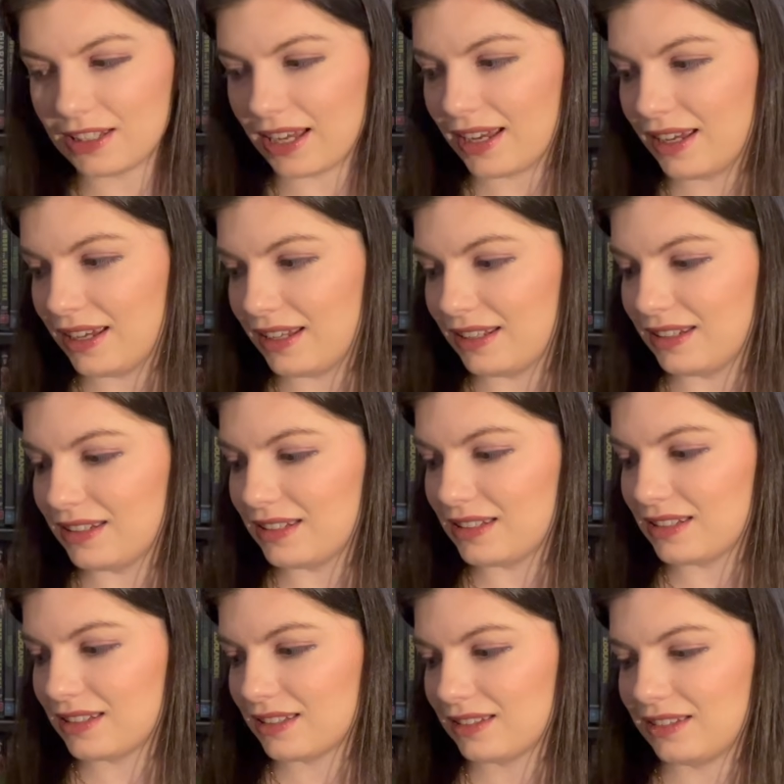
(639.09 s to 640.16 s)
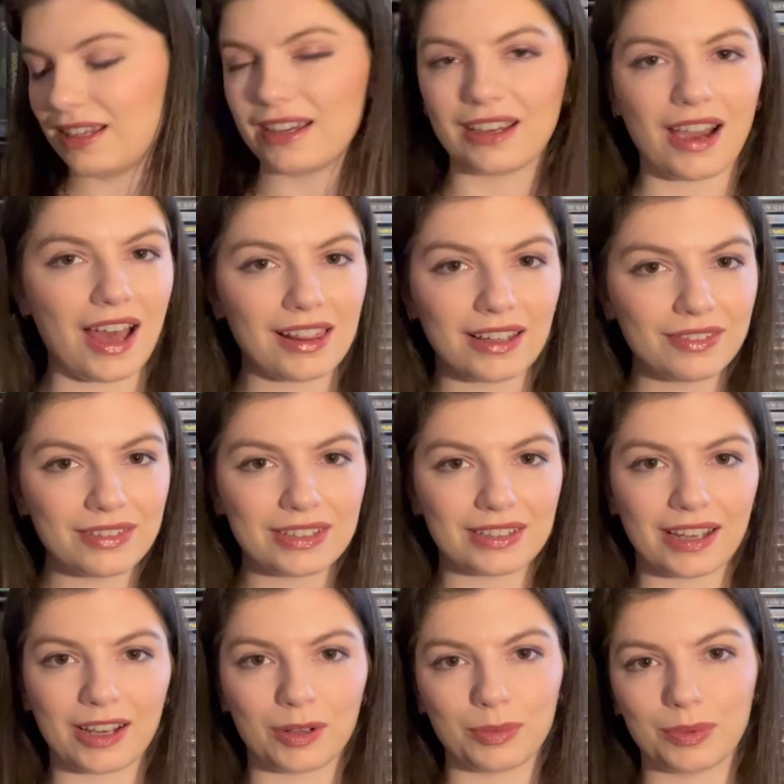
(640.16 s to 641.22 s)
And yeah, I love this
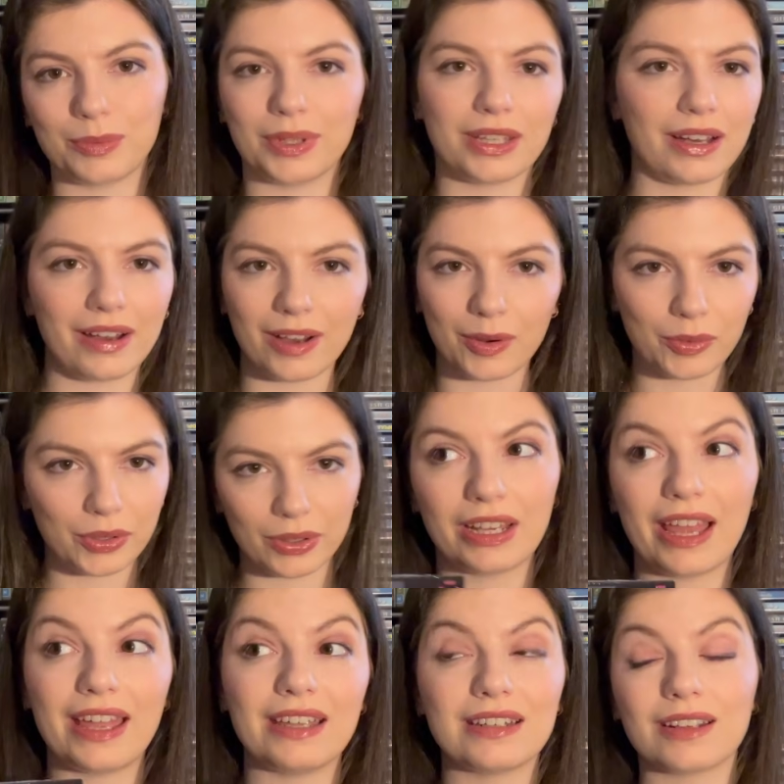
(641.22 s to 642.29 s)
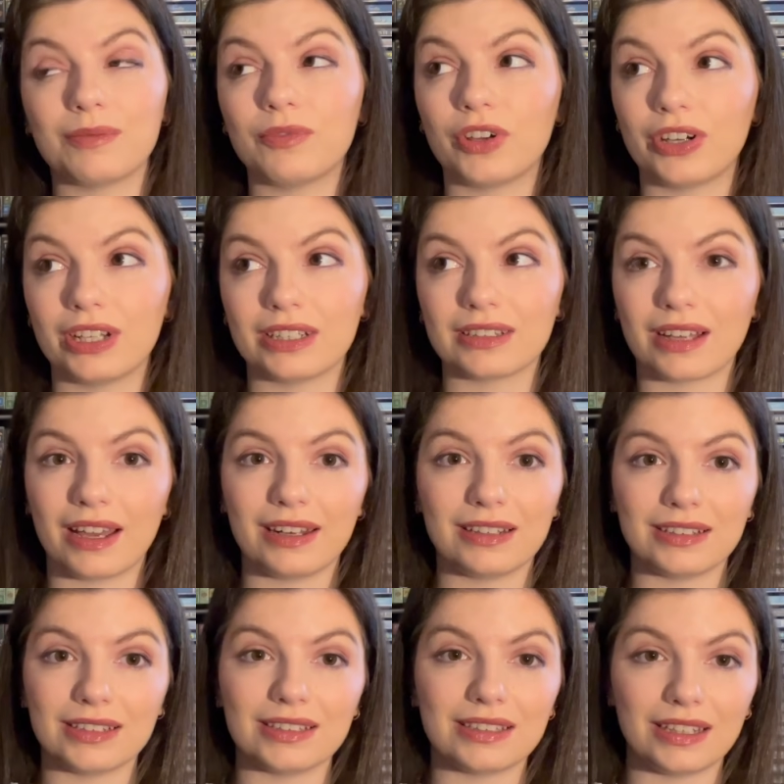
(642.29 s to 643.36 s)
album and the artwork, and I'm very excited
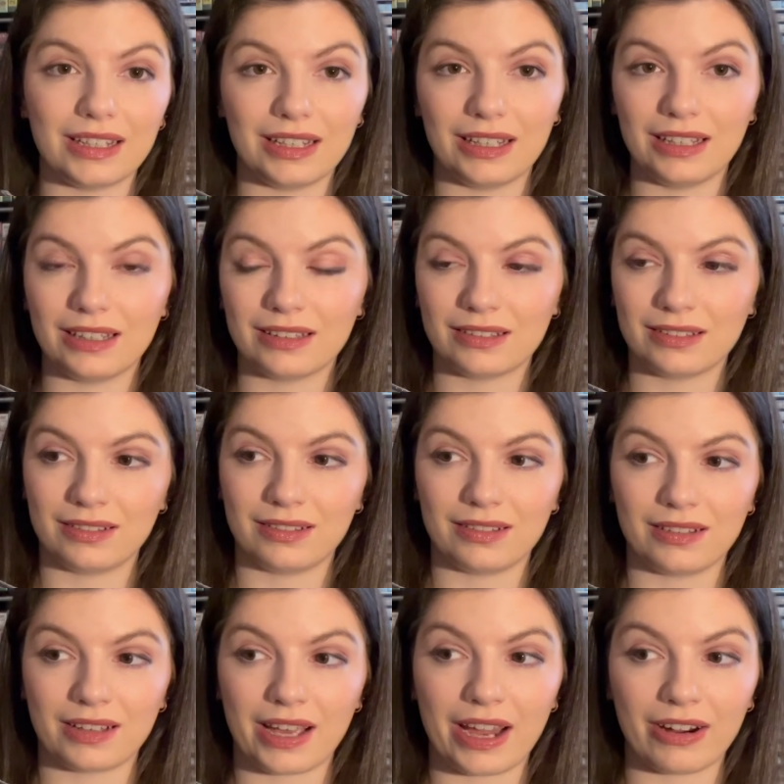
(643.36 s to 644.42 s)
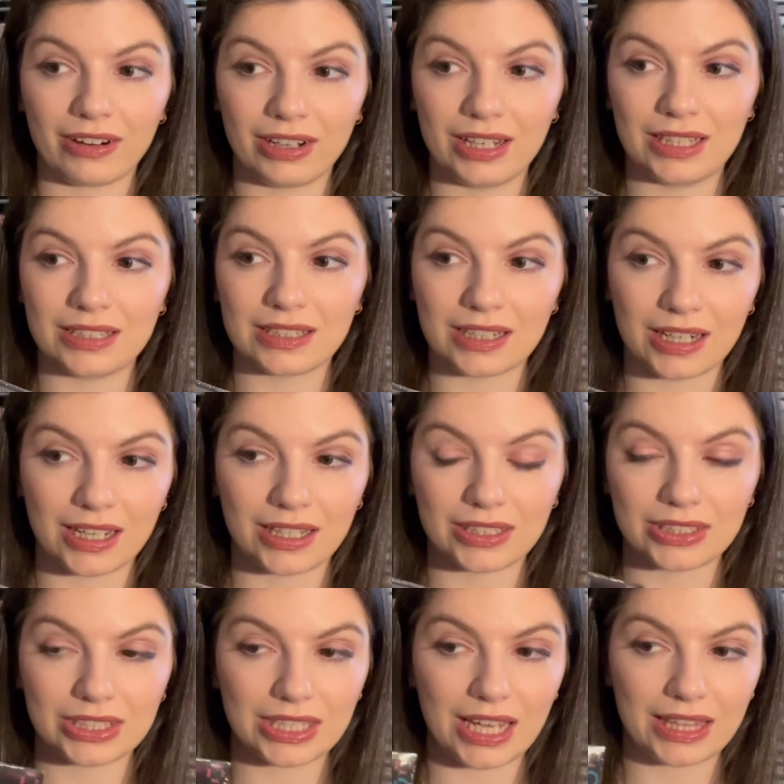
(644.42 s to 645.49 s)
to see Harry
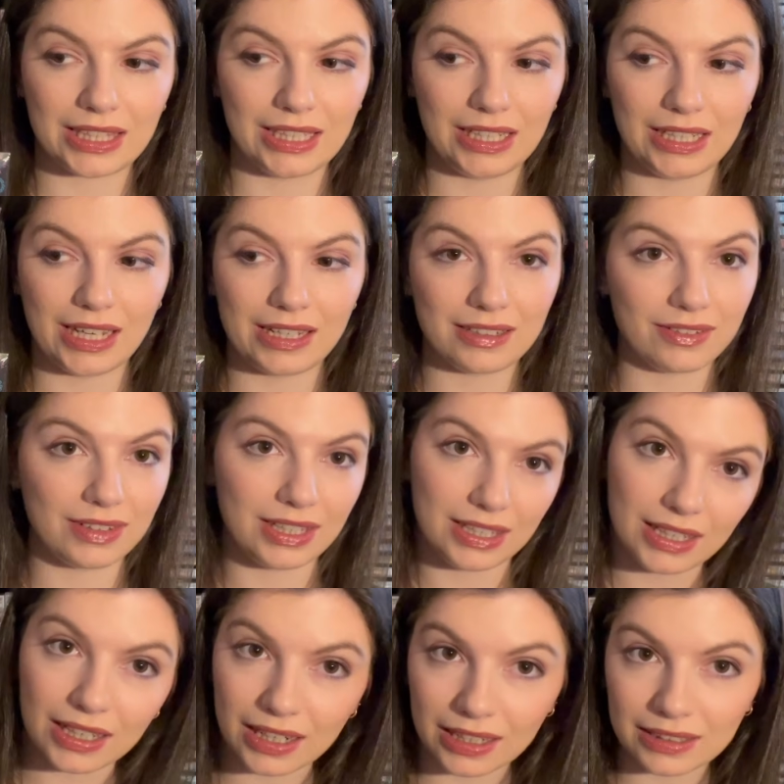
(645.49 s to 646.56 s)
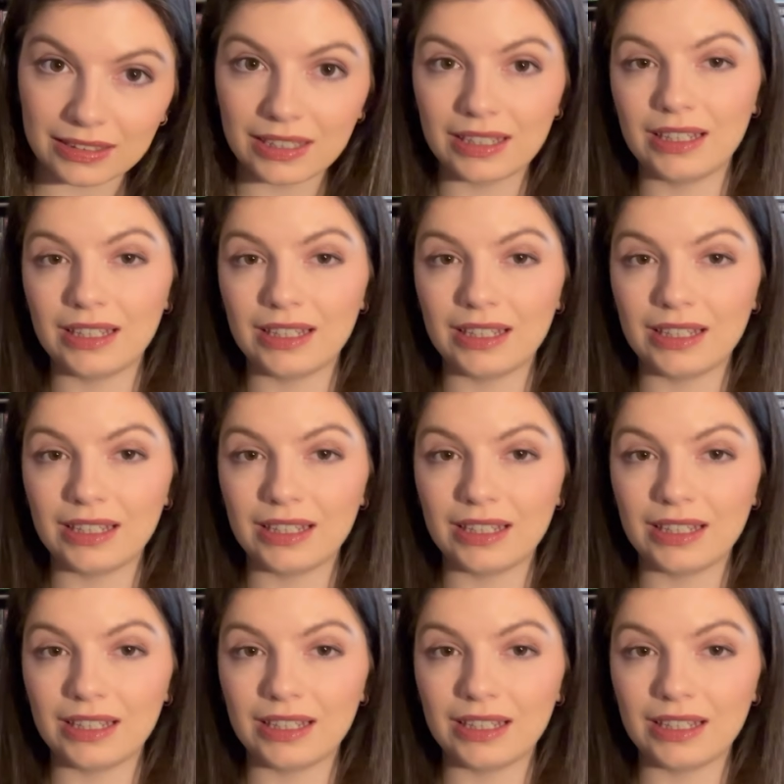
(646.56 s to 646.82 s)
Styles at the end of the year.